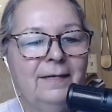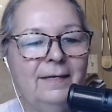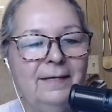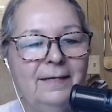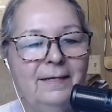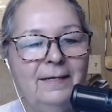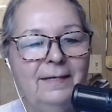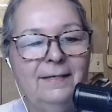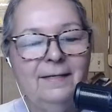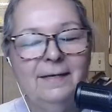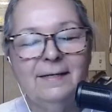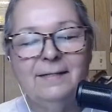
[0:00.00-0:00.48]

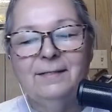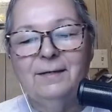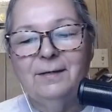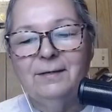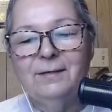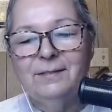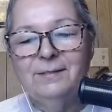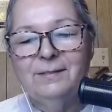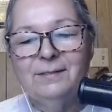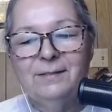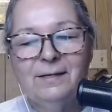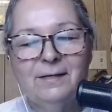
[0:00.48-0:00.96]
Yeah,
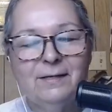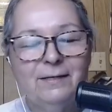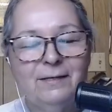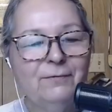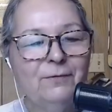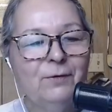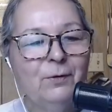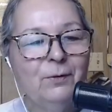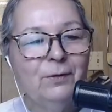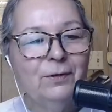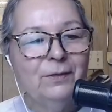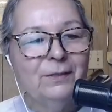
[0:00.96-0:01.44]
Tanya's like, of
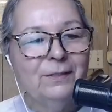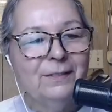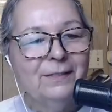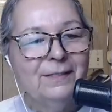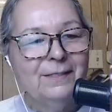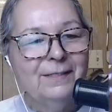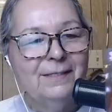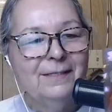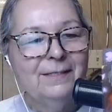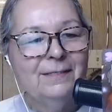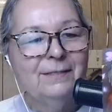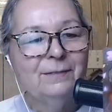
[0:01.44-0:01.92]
course,
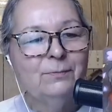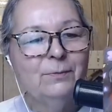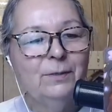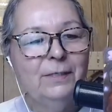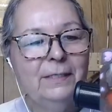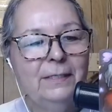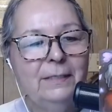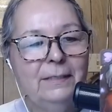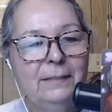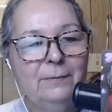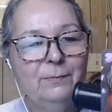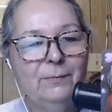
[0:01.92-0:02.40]
because
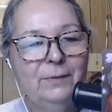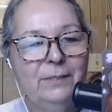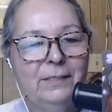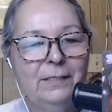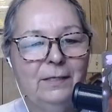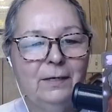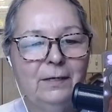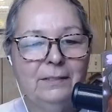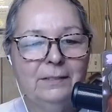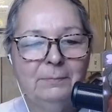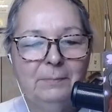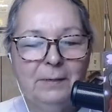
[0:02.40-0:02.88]
we
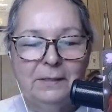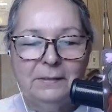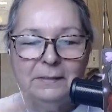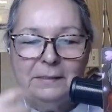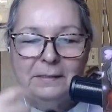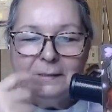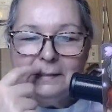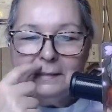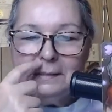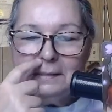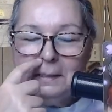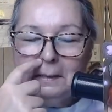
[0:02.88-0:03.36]
talked about
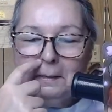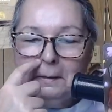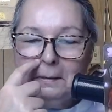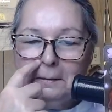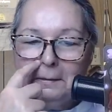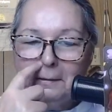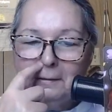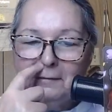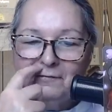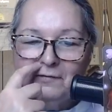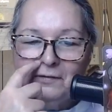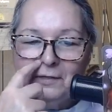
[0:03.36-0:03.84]
this on
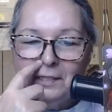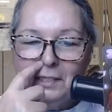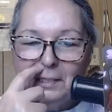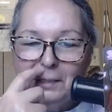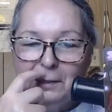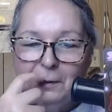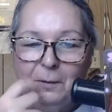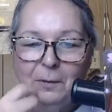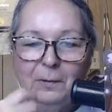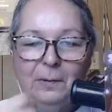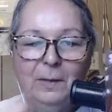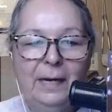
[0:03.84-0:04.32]
our
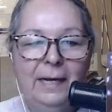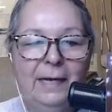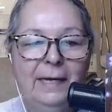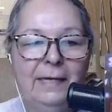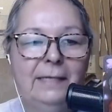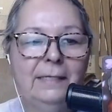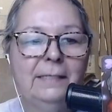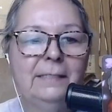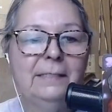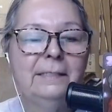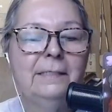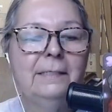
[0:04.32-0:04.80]
video,
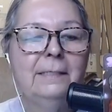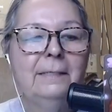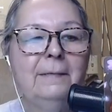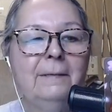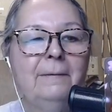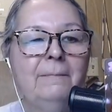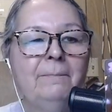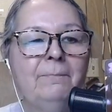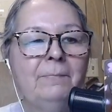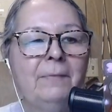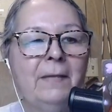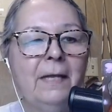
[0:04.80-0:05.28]
and
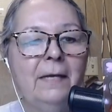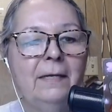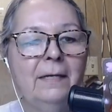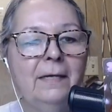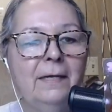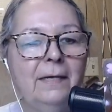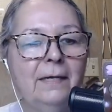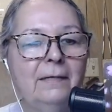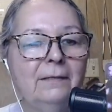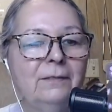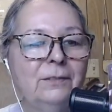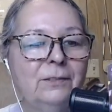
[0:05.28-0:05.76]

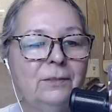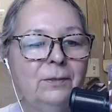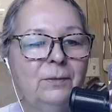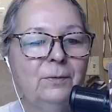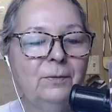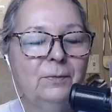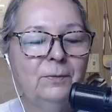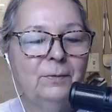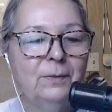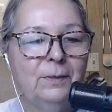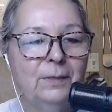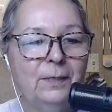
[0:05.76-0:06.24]
I
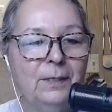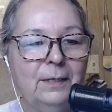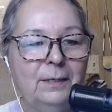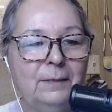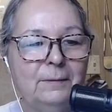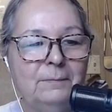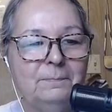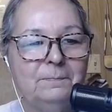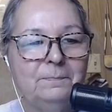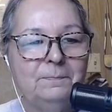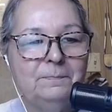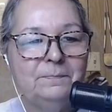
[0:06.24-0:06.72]
also
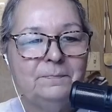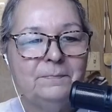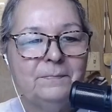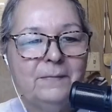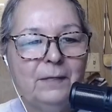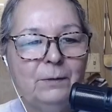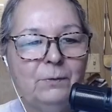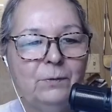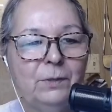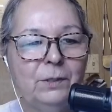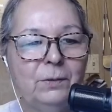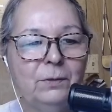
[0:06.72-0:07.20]

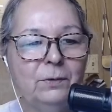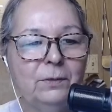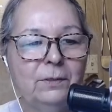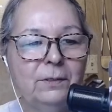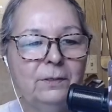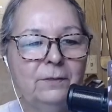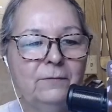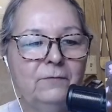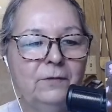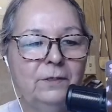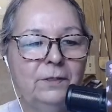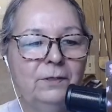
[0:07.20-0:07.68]

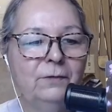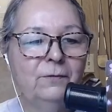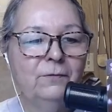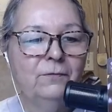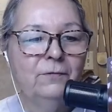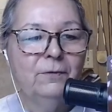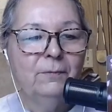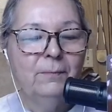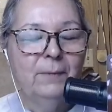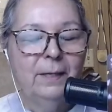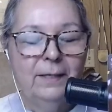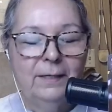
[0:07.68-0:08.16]
recorded a video
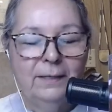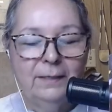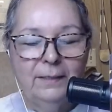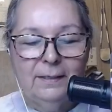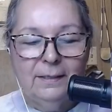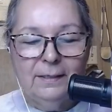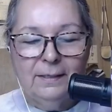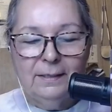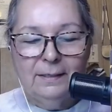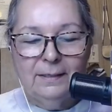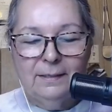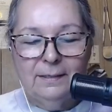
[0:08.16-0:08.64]
for my
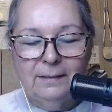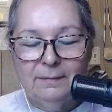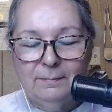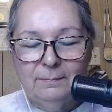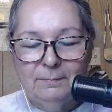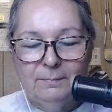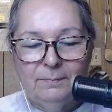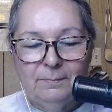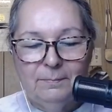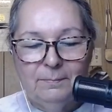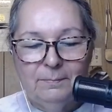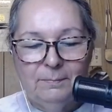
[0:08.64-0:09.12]

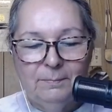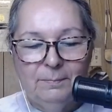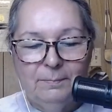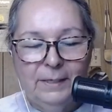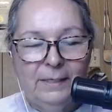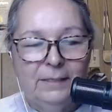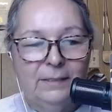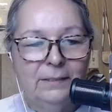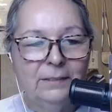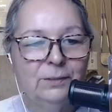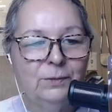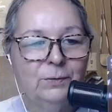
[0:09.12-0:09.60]

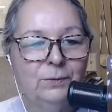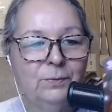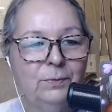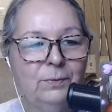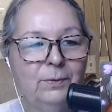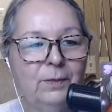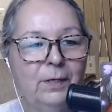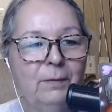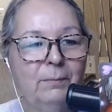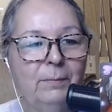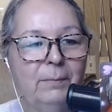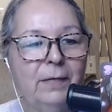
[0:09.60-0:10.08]
page
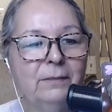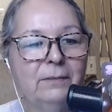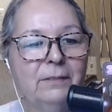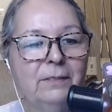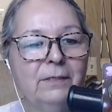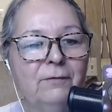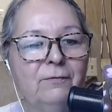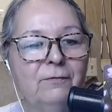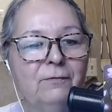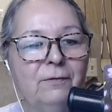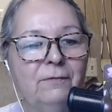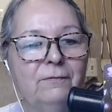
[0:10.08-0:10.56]
about
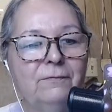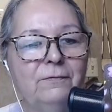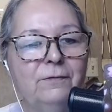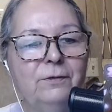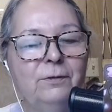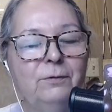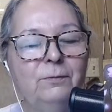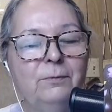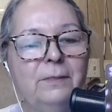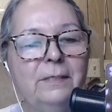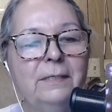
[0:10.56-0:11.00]
self love too.